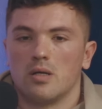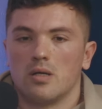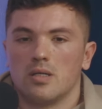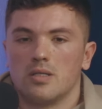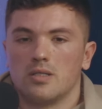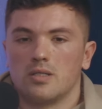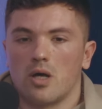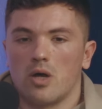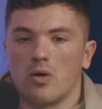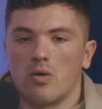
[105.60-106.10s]

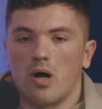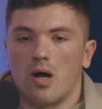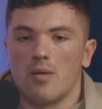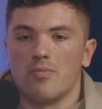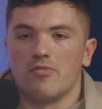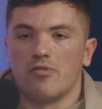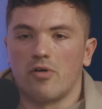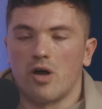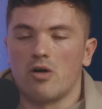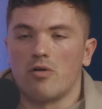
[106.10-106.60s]
So
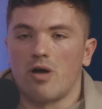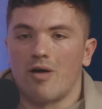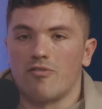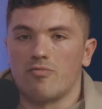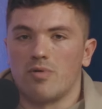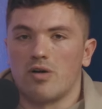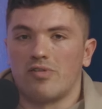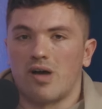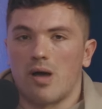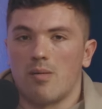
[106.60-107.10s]
I'm very grateful
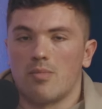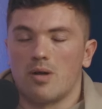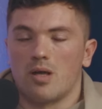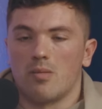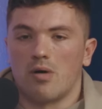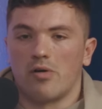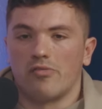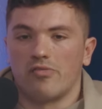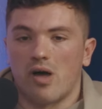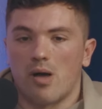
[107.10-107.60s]
for my family.
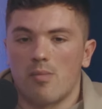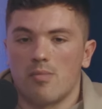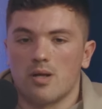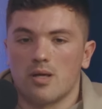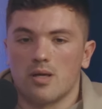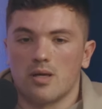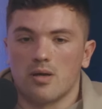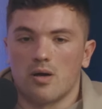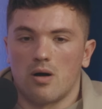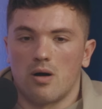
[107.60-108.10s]
My
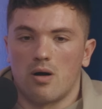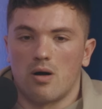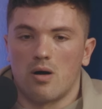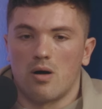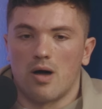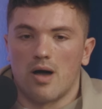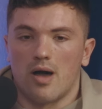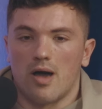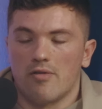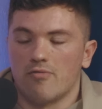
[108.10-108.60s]
family
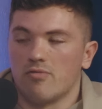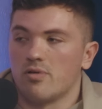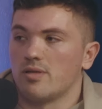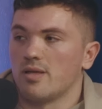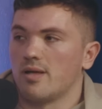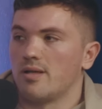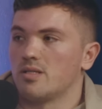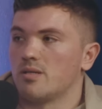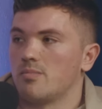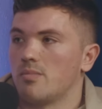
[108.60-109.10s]
are
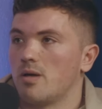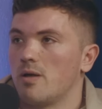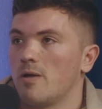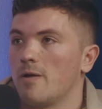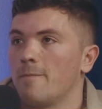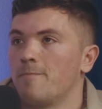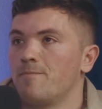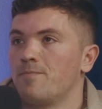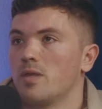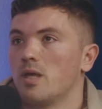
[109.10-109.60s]
everything to me,
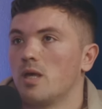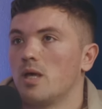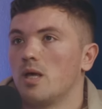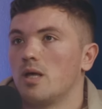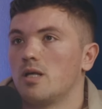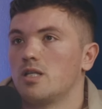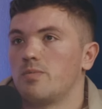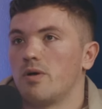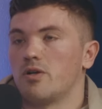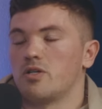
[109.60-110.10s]

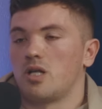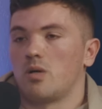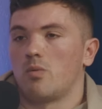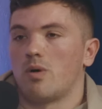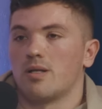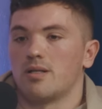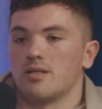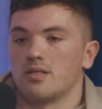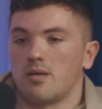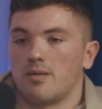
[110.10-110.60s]
especially
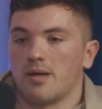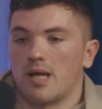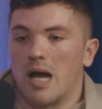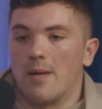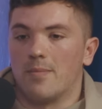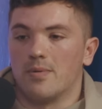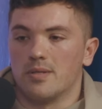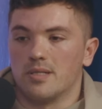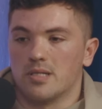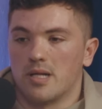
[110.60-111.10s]
when something
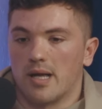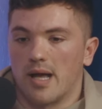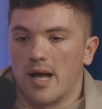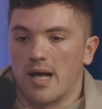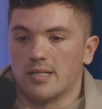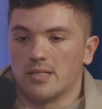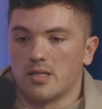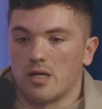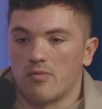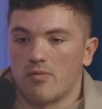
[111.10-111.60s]
happens like it
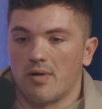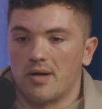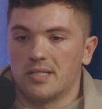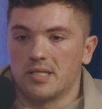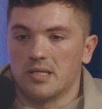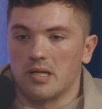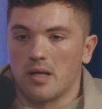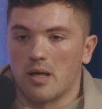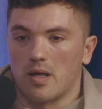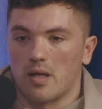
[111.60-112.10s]
has done
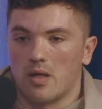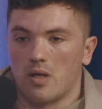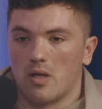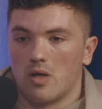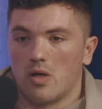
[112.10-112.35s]
recently.